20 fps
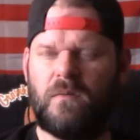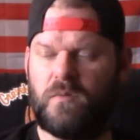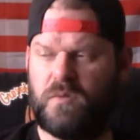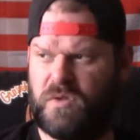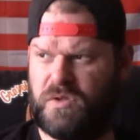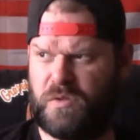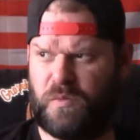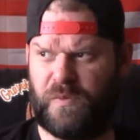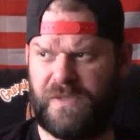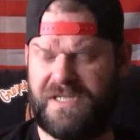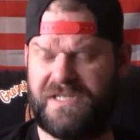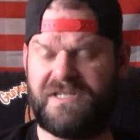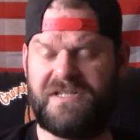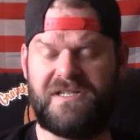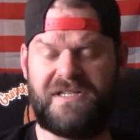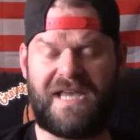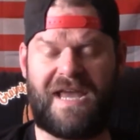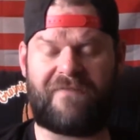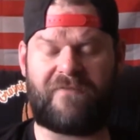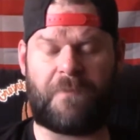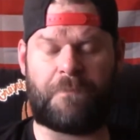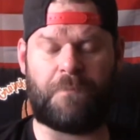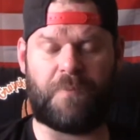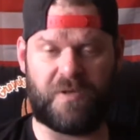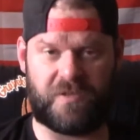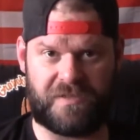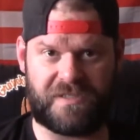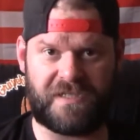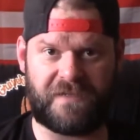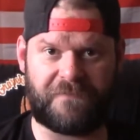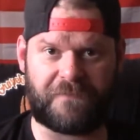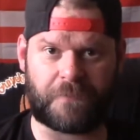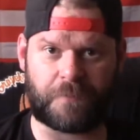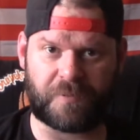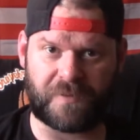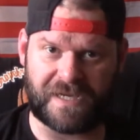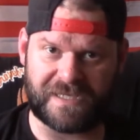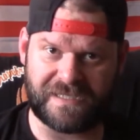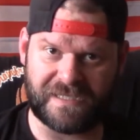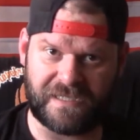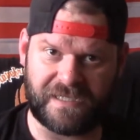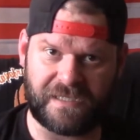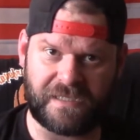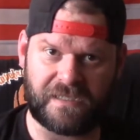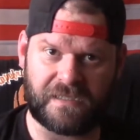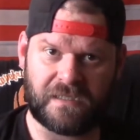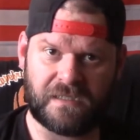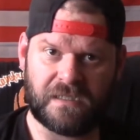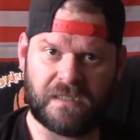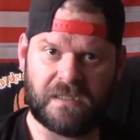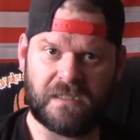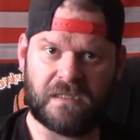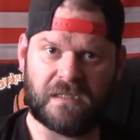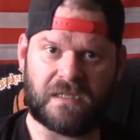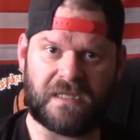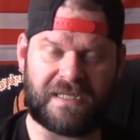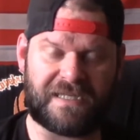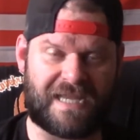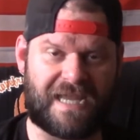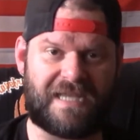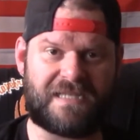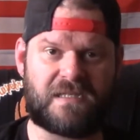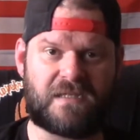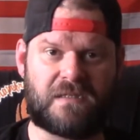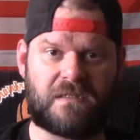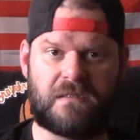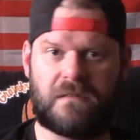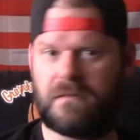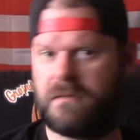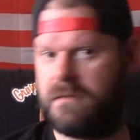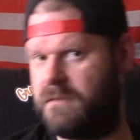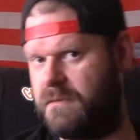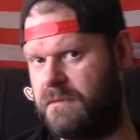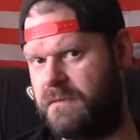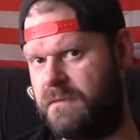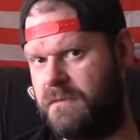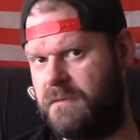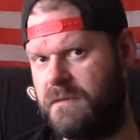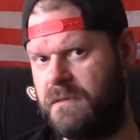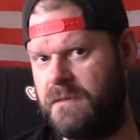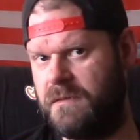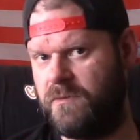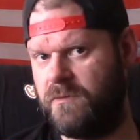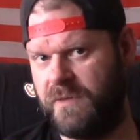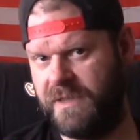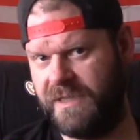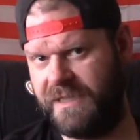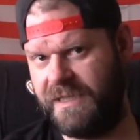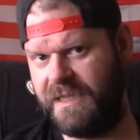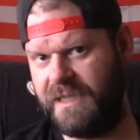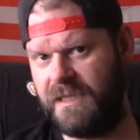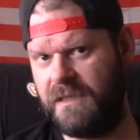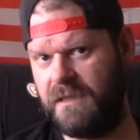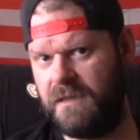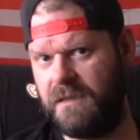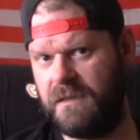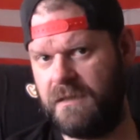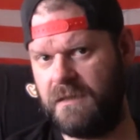Should we just have a pussy for president? Like, that's... Really?